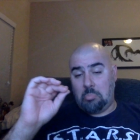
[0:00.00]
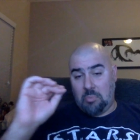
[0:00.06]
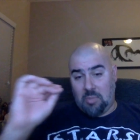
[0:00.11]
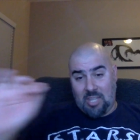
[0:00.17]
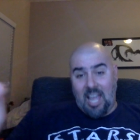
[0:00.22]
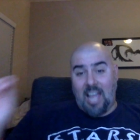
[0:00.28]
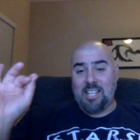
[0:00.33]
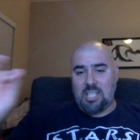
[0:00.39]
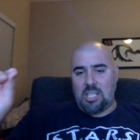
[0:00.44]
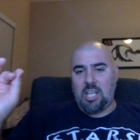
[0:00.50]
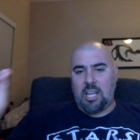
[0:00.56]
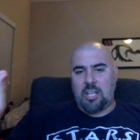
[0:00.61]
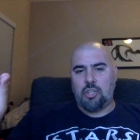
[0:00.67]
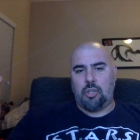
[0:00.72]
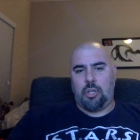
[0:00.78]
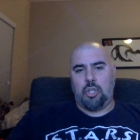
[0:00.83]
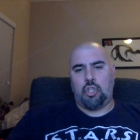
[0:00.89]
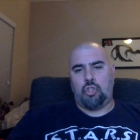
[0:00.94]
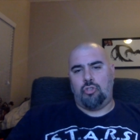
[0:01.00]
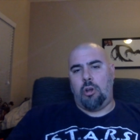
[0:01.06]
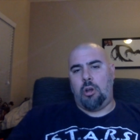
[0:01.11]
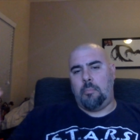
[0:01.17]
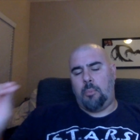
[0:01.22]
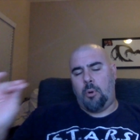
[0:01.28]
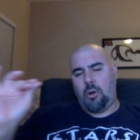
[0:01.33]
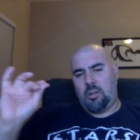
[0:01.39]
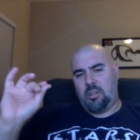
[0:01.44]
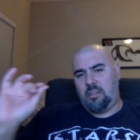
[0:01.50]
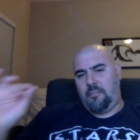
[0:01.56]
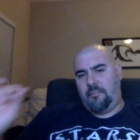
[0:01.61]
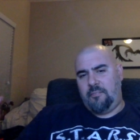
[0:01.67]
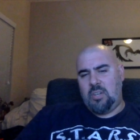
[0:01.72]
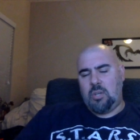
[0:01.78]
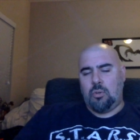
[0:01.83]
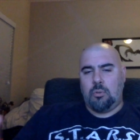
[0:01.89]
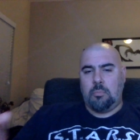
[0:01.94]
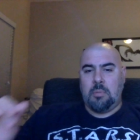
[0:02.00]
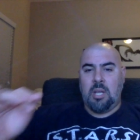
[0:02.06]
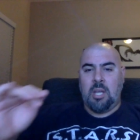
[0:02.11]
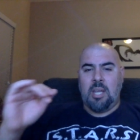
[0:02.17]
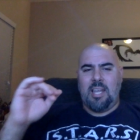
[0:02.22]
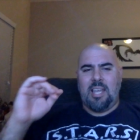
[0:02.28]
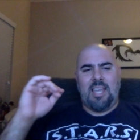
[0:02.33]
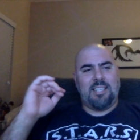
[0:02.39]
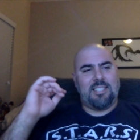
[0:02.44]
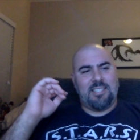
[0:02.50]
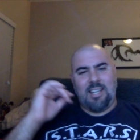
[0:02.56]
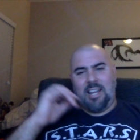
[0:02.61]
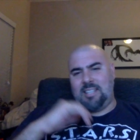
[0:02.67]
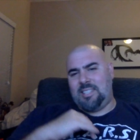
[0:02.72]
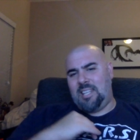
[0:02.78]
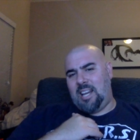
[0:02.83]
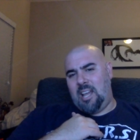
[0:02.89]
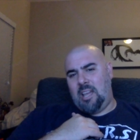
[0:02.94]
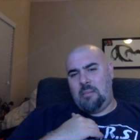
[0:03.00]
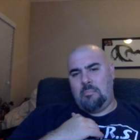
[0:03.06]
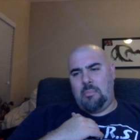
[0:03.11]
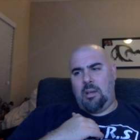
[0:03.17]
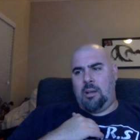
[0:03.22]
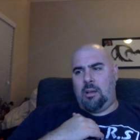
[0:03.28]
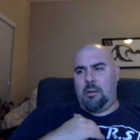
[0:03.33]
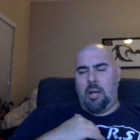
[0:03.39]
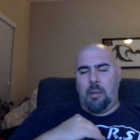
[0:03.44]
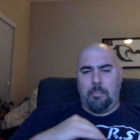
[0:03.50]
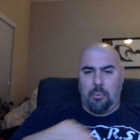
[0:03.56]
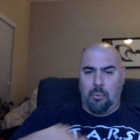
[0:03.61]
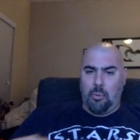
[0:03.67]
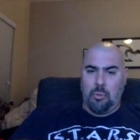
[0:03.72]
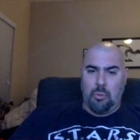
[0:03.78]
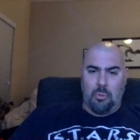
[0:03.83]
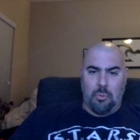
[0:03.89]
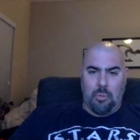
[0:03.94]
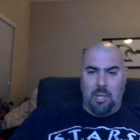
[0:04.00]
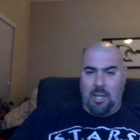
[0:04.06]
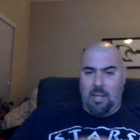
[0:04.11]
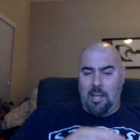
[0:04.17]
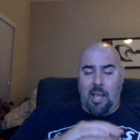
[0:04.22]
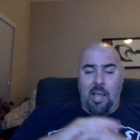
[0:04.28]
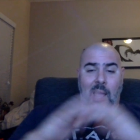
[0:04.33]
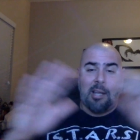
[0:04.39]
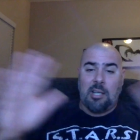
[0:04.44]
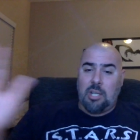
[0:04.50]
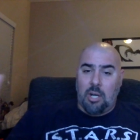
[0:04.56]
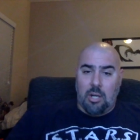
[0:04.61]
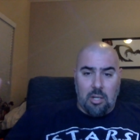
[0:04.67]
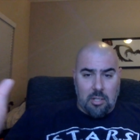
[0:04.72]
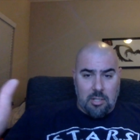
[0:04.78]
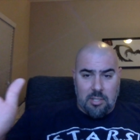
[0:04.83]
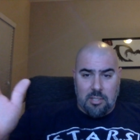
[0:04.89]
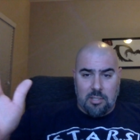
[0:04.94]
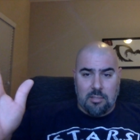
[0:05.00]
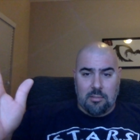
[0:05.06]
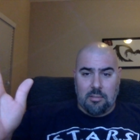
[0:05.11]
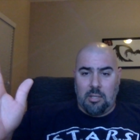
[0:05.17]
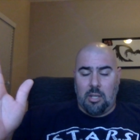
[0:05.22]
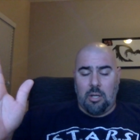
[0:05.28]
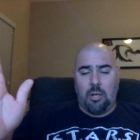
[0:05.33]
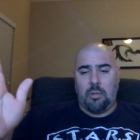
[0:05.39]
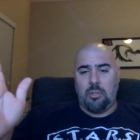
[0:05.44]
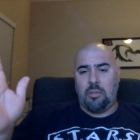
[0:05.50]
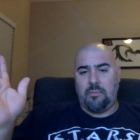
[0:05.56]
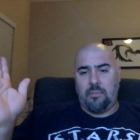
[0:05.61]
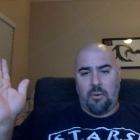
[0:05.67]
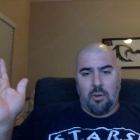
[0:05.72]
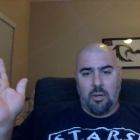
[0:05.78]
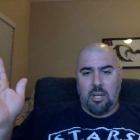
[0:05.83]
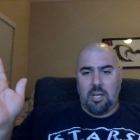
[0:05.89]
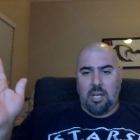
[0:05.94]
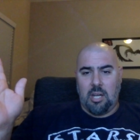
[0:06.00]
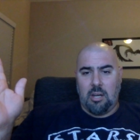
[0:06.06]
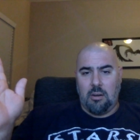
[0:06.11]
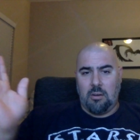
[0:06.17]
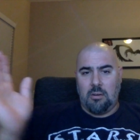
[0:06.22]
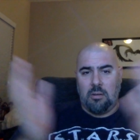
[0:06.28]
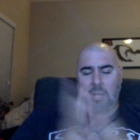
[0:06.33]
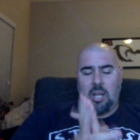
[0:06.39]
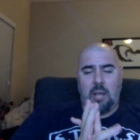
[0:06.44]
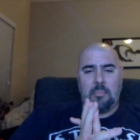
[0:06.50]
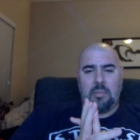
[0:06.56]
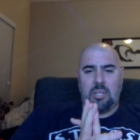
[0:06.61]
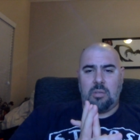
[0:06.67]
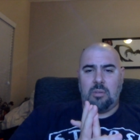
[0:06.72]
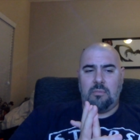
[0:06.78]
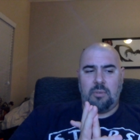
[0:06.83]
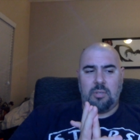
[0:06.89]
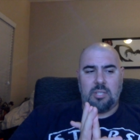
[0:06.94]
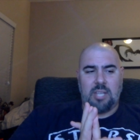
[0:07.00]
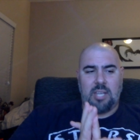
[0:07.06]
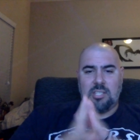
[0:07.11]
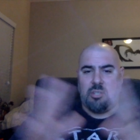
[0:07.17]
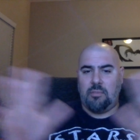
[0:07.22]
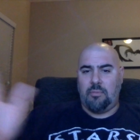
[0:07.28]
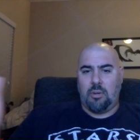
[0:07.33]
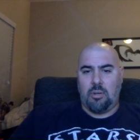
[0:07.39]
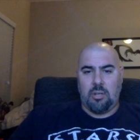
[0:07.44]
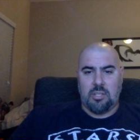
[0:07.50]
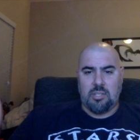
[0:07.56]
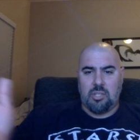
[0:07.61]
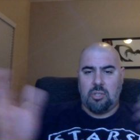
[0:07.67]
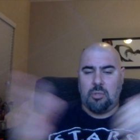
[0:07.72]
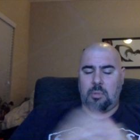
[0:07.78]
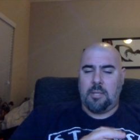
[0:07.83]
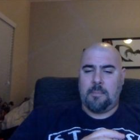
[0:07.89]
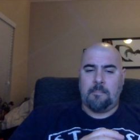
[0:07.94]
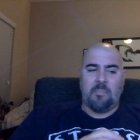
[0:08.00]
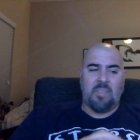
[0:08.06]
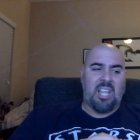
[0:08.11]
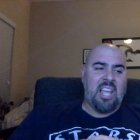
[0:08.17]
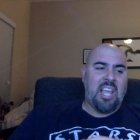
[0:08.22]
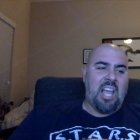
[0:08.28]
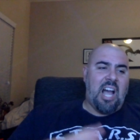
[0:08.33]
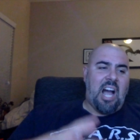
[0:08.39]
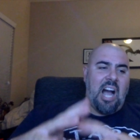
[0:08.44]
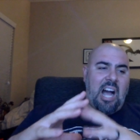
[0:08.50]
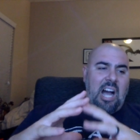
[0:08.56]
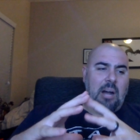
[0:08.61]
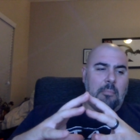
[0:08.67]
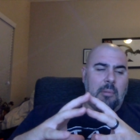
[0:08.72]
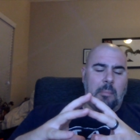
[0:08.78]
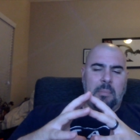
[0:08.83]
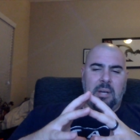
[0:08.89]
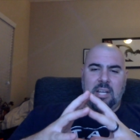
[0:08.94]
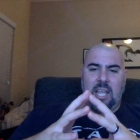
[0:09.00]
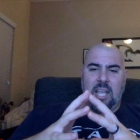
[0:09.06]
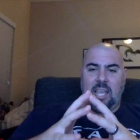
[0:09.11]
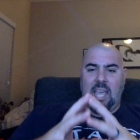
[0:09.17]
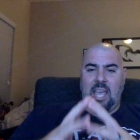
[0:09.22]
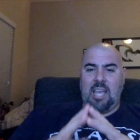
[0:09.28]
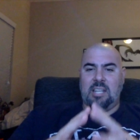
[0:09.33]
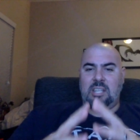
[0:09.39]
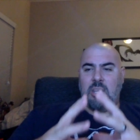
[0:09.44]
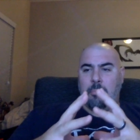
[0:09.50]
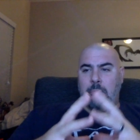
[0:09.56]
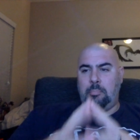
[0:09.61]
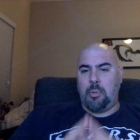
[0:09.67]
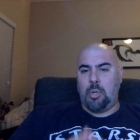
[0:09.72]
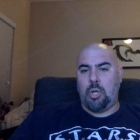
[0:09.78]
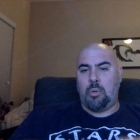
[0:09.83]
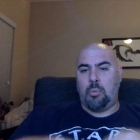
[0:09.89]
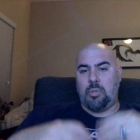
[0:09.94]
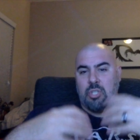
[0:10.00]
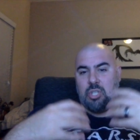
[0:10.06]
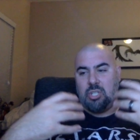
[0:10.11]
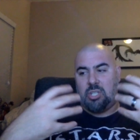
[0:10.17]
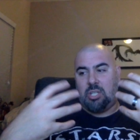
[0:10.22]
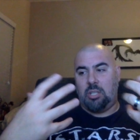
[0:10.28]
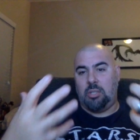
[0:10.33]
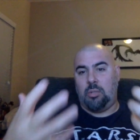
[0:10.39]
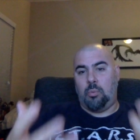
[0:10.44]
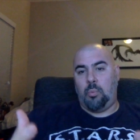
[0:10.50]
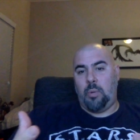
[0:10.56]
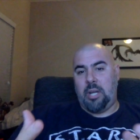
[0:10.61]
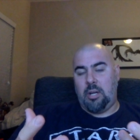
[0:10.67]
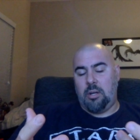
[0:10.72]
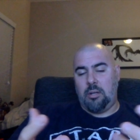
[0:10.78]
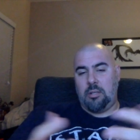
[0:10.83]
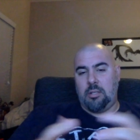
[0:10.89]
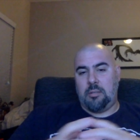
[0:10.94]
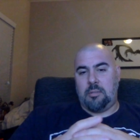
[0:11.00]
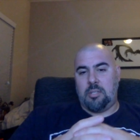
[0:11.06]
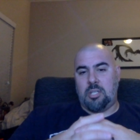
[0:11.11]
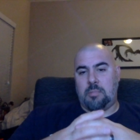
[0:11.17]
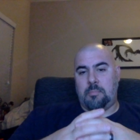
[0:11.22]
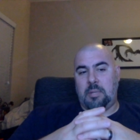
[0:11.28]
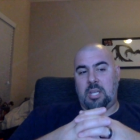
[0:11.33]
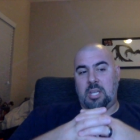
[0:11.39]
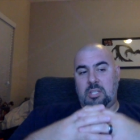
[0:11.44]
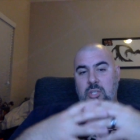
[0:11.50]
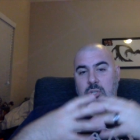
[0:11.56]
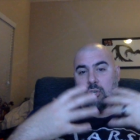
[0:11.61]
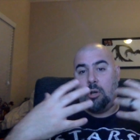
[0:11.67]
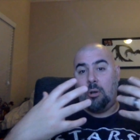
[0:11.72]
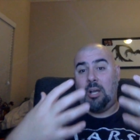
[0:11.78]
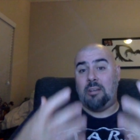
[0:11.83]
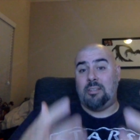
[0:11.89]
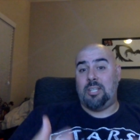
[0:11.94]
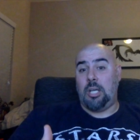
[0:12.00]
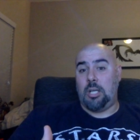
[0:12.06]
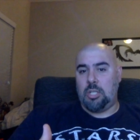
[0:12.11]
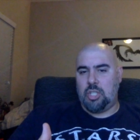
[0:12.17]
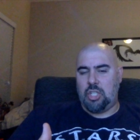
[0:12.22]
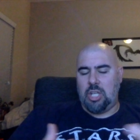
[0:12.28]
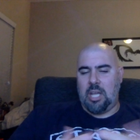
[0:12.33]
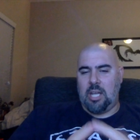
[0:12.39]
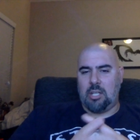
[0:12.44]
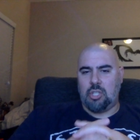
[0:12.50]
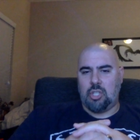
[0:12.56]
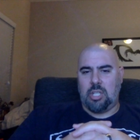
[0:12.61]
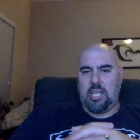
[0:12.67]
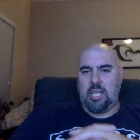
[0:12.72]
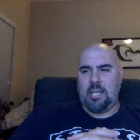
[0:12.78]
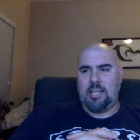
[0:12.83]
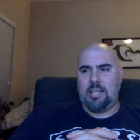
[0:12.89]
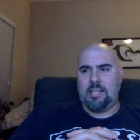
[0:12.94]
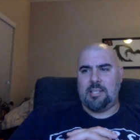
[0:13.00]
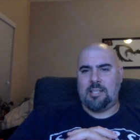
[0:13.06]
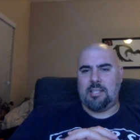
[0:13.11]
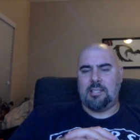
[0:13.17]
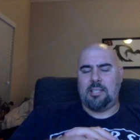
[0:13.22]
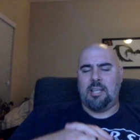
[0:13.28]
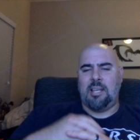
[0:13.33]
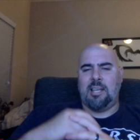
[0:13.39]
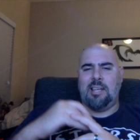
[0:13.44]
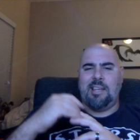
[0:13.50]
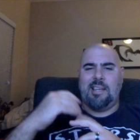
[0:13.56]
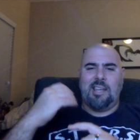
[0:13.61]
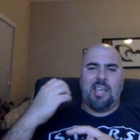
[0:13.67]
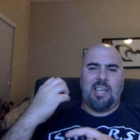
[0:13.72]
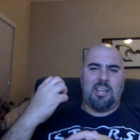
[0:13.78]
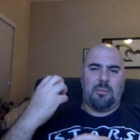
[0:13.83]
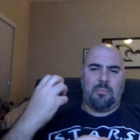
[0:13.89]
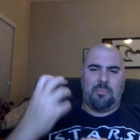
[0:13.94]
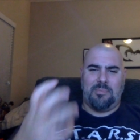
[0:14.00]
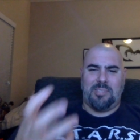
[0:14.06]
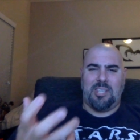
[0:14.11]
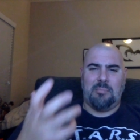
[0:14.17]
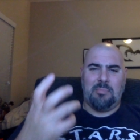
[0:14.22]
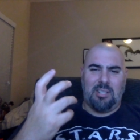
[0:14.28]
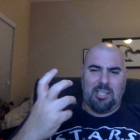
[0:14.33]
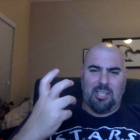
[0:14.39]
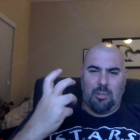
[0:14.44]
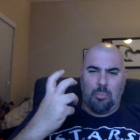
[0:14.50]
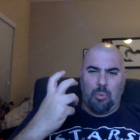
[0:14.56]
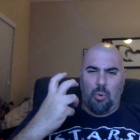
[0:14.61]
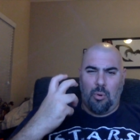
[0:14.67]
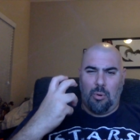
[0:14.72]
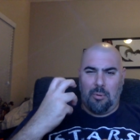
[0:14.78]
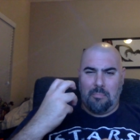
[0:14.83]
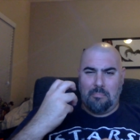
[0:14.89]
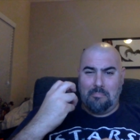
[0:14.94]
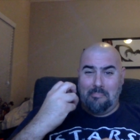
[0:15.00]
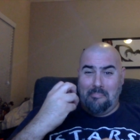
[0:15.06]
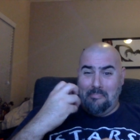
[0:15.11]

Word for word: that's actually a strong part of the film. It's not that I'm uh, a prude, I, I curse, you know, you've heard it here in Comic Universe, guys, you've heard us do it. Um, but again, the book was just a little weird, just because you know how young she actually is, and and it seemed a little more